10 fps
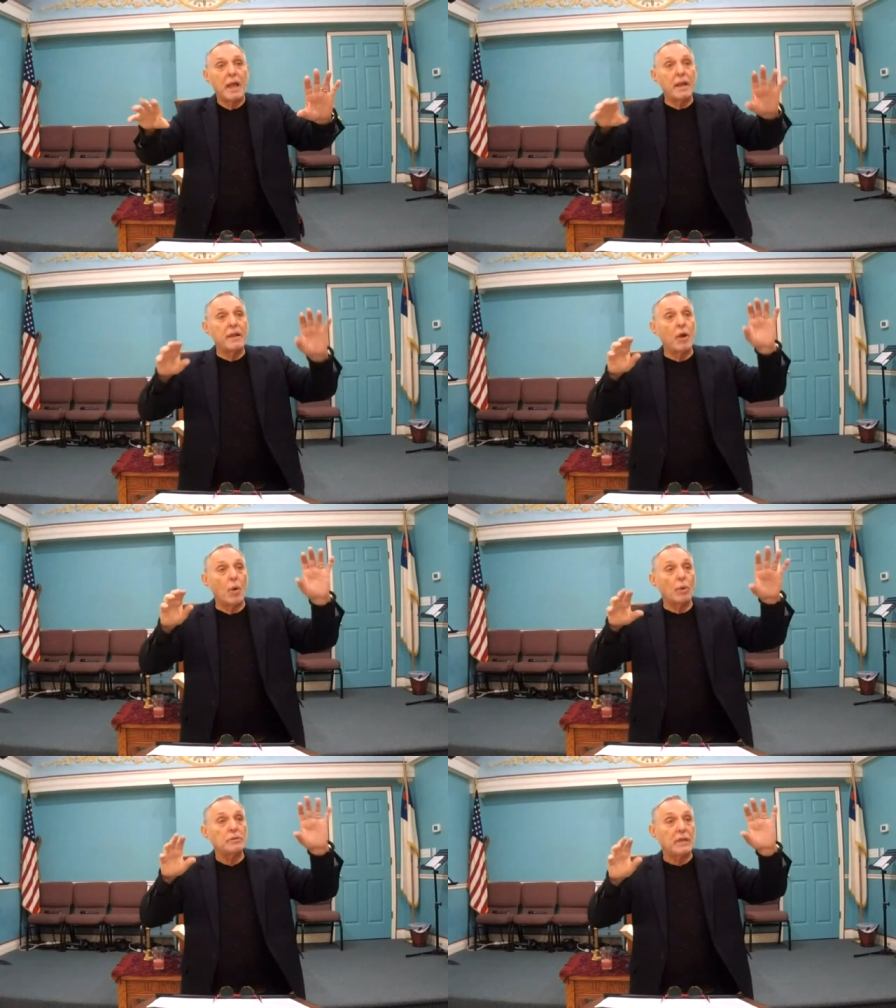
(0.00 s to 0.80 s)
And in the
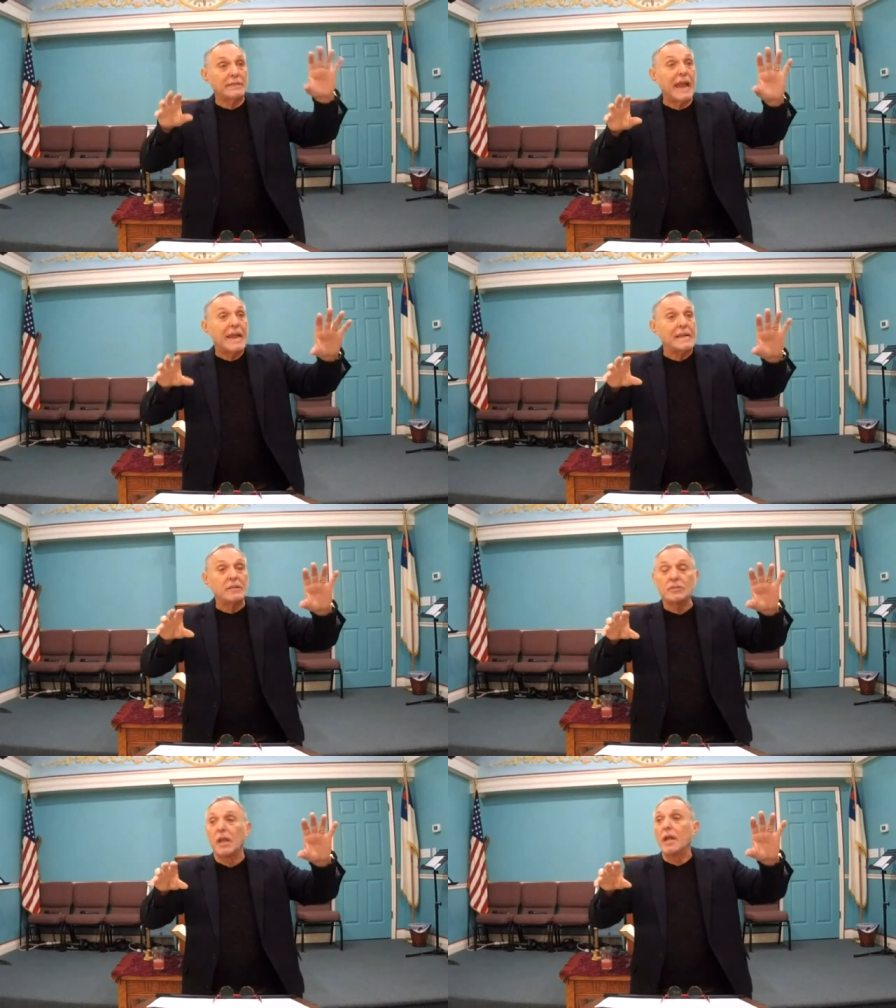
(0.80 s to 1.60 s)
old
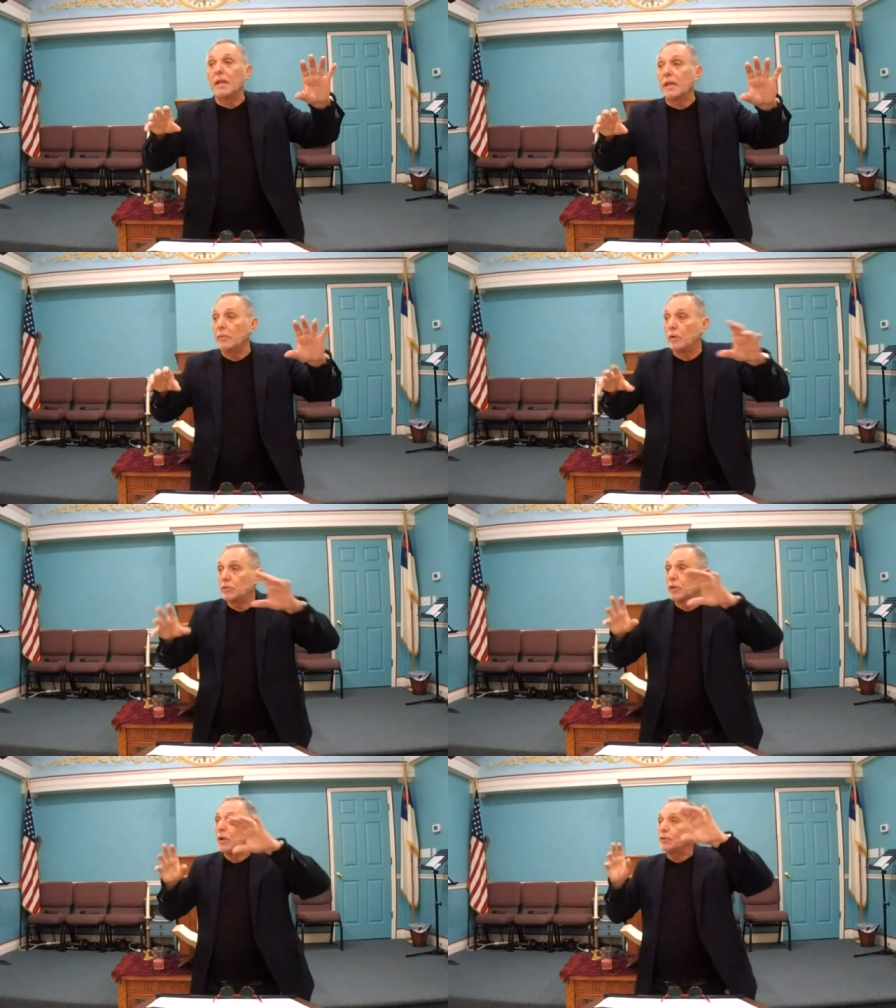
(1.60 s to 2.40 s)
days, it
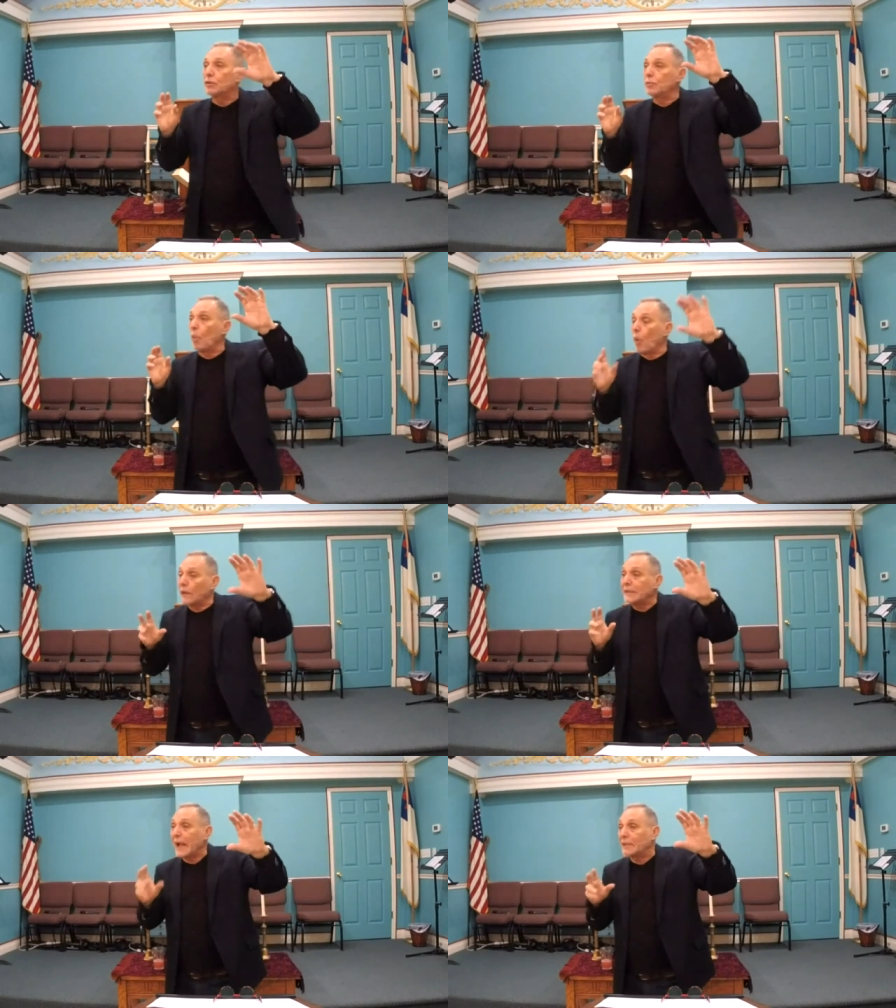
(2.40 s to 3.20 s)
was
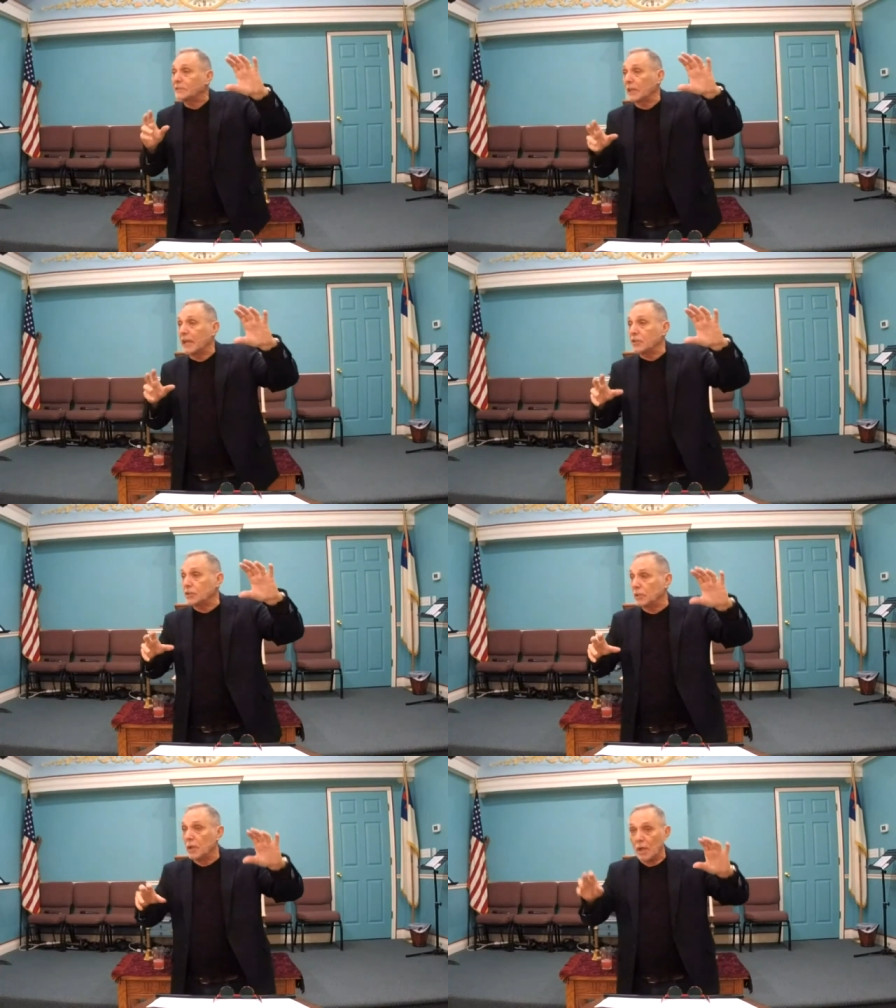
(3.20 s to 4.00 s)
one
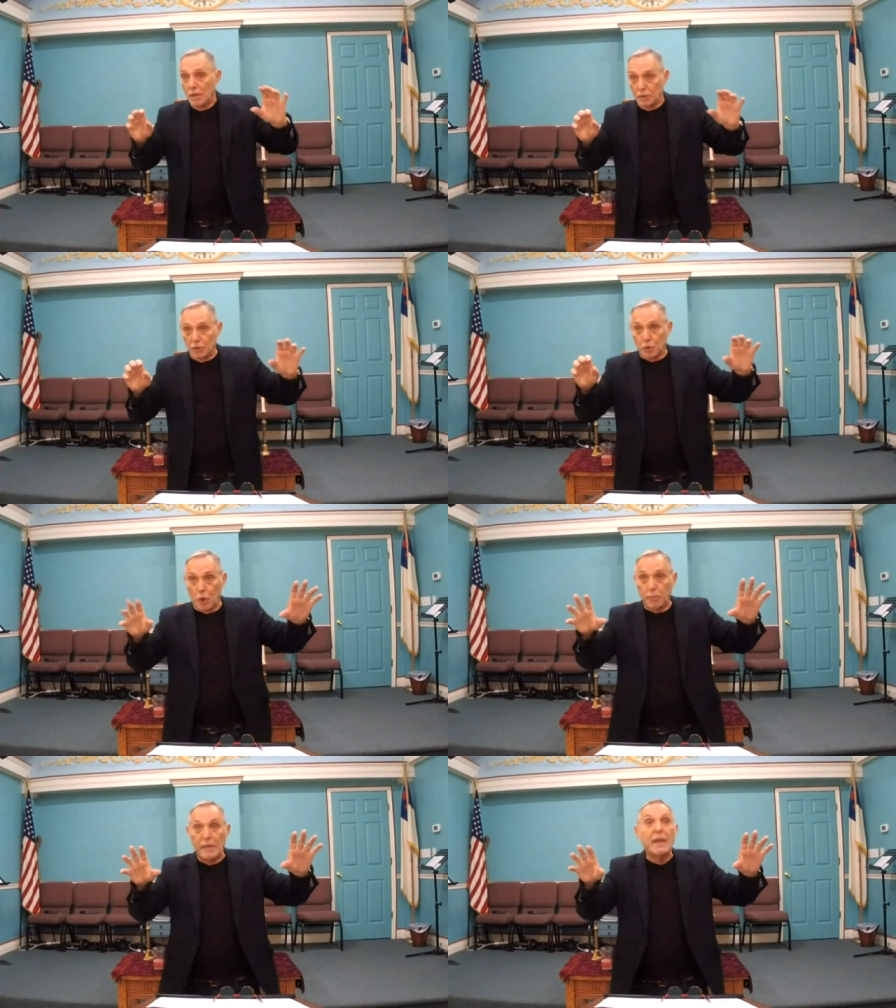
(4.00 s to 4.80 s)
constellation, the
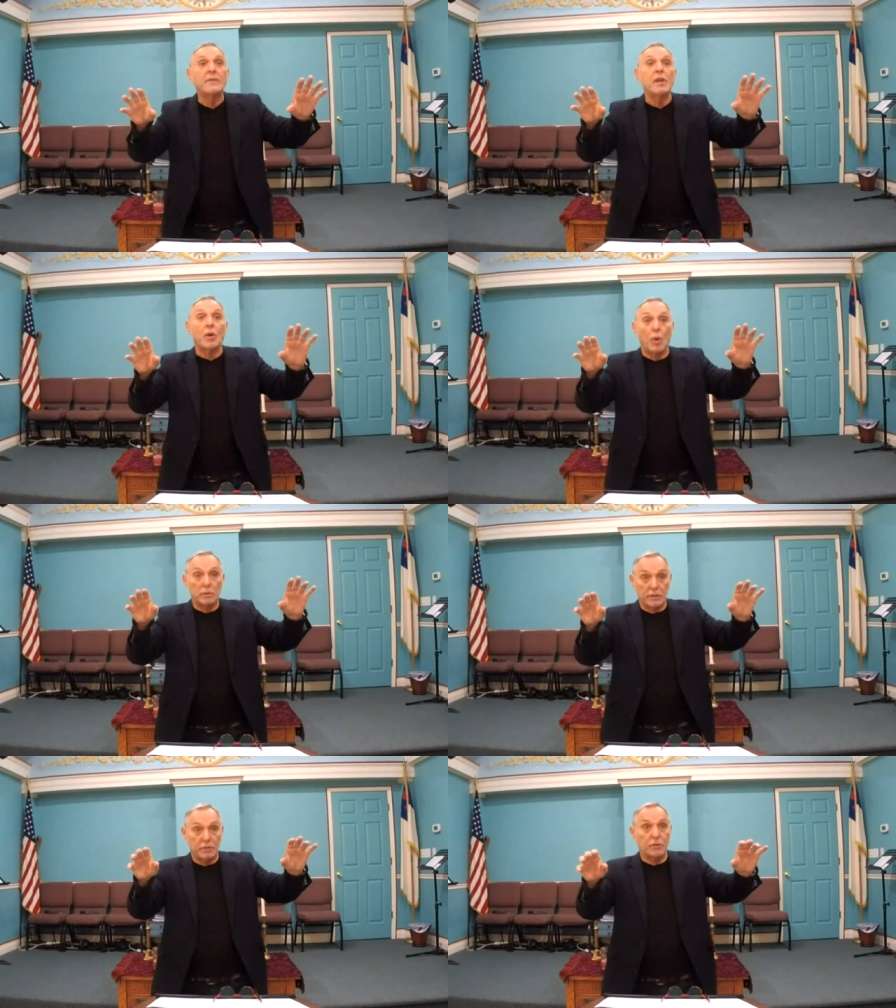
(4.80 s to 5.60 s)
scorpion, and they
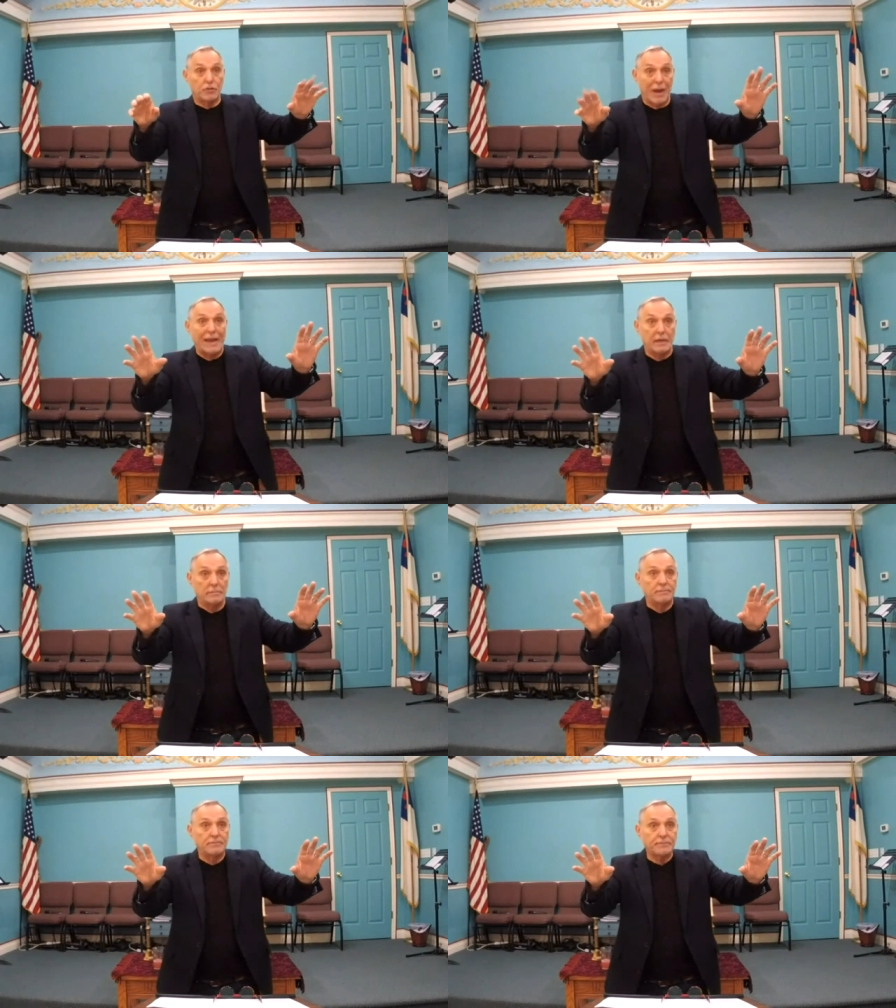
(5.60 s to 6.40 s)
called it the dragon.
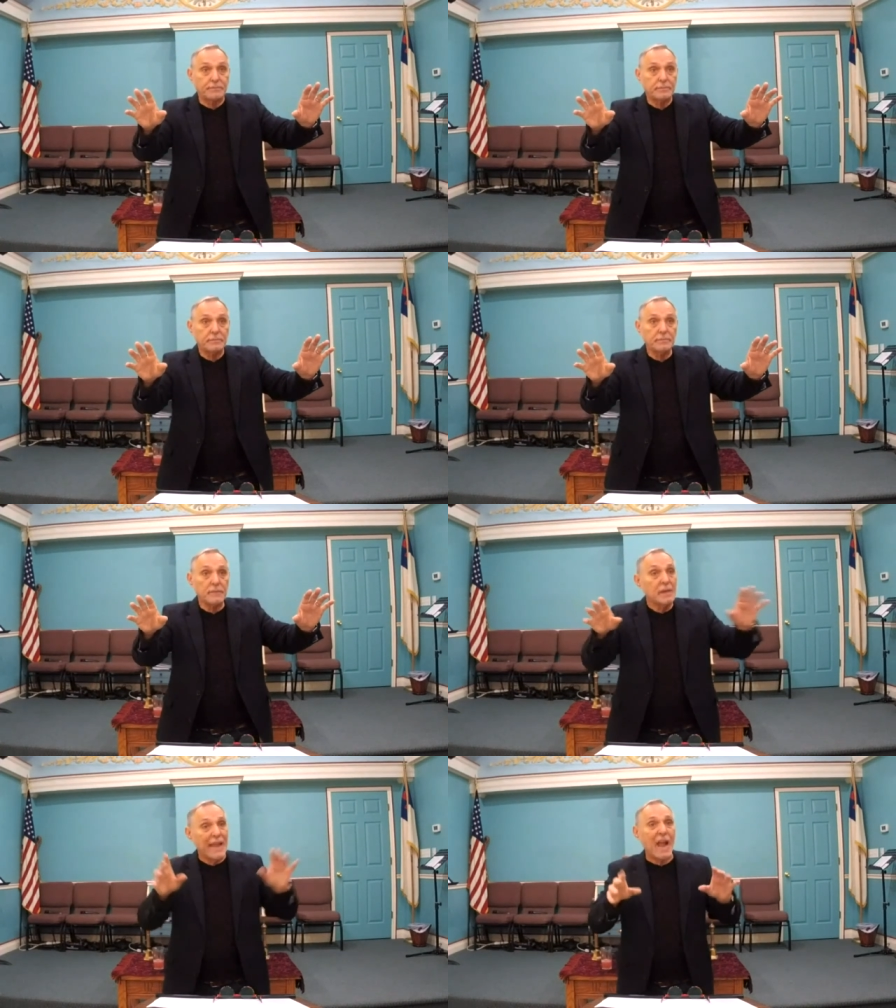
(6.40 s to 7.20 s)

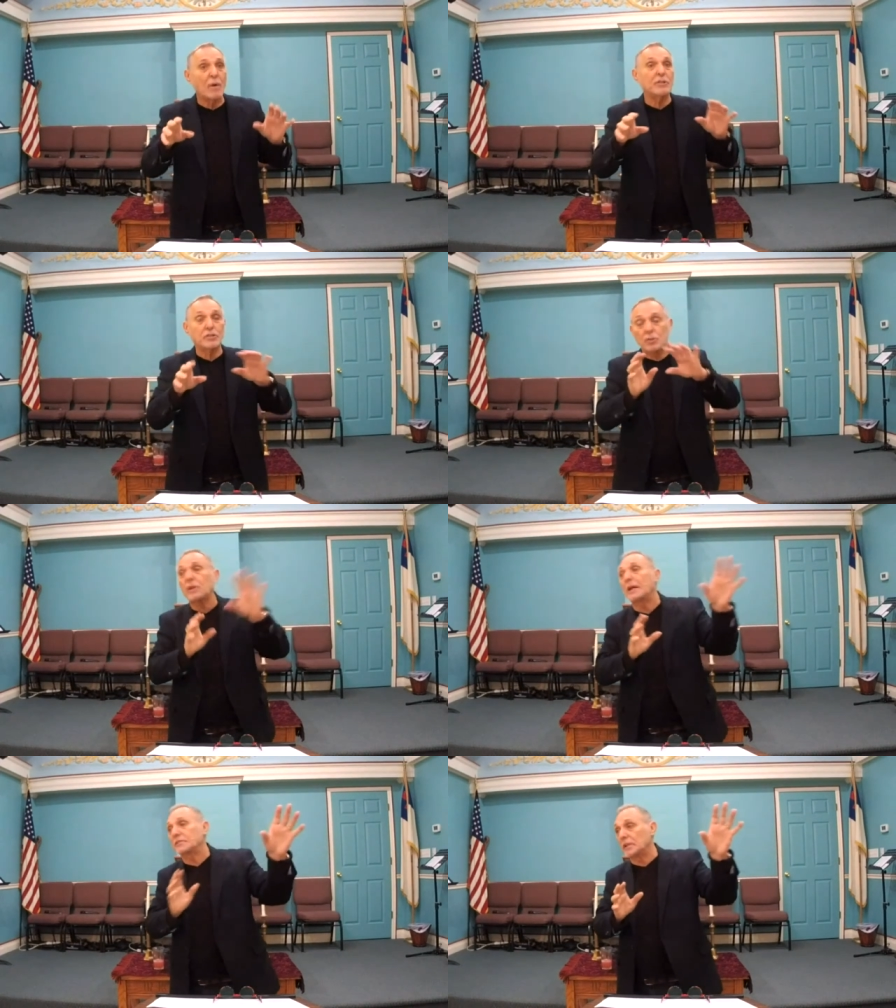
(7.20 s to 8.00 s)
Now it's two
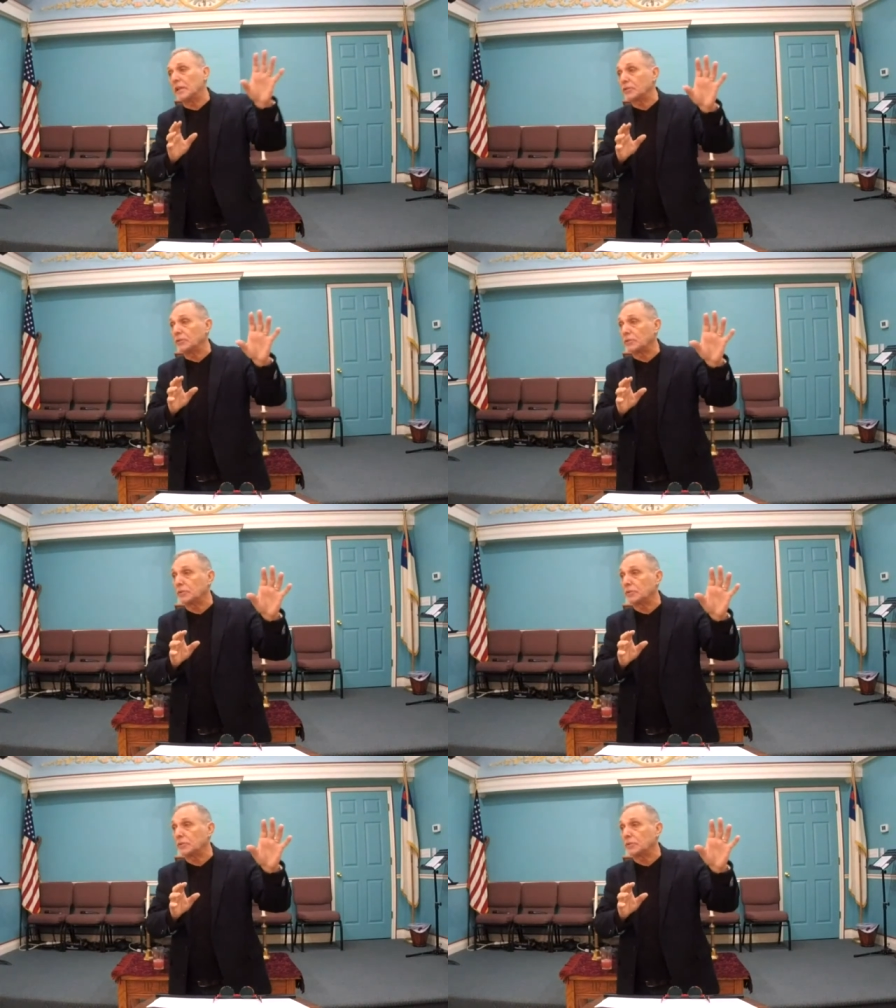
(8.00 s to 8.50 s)
constellations